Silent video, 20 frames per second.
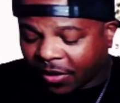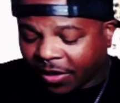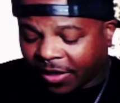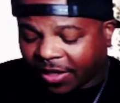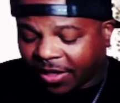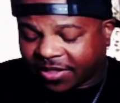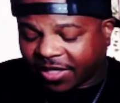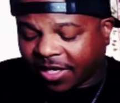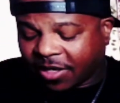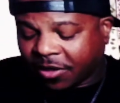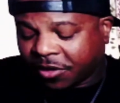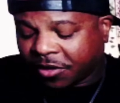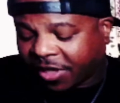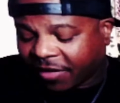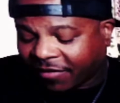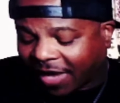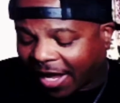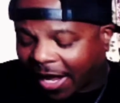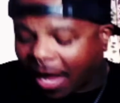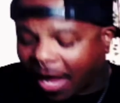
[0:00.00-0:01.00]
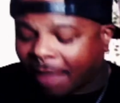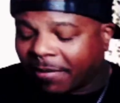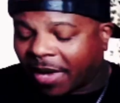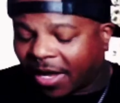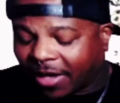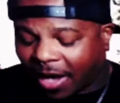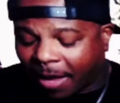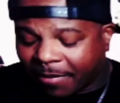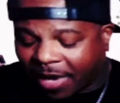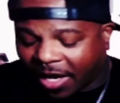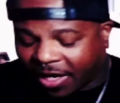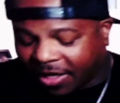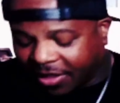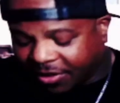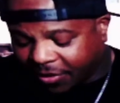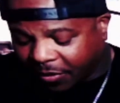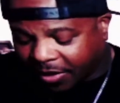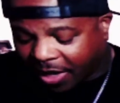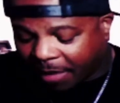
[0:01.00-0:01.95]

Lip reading: It's the energy of like, I'm not going to do it.